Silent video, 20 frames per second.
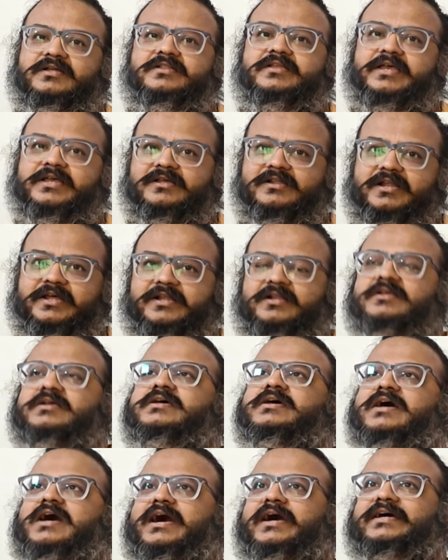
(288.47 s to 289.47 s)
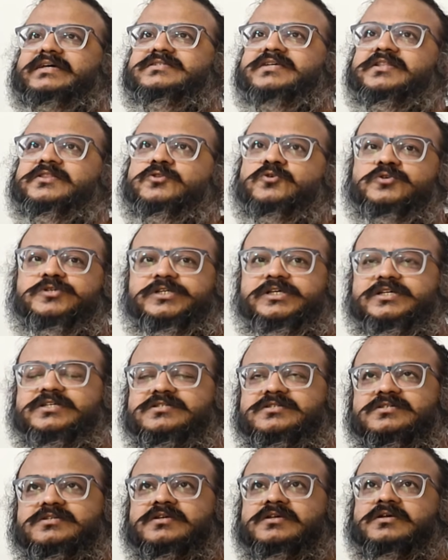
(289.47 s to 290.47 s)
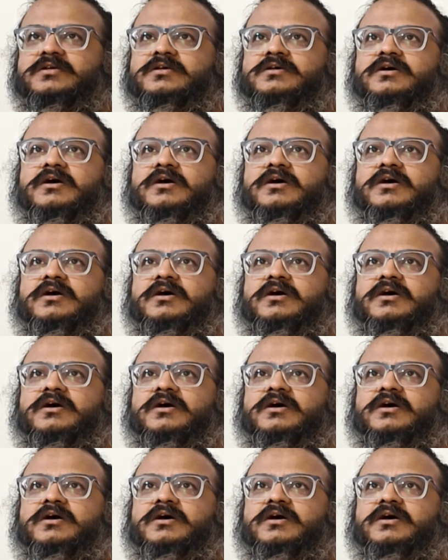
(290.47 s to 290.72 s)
thing. Like as enthusiasts,